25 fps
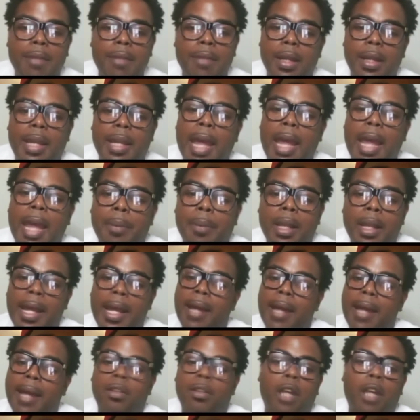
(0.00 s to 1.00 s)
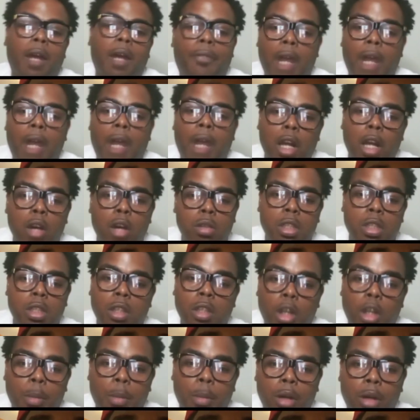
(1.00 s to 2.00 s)
even capitalizing off our coaching
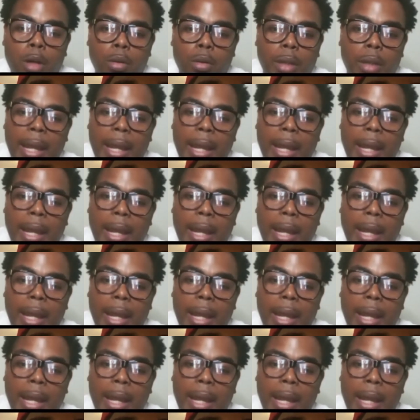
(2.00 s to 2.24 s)
no more.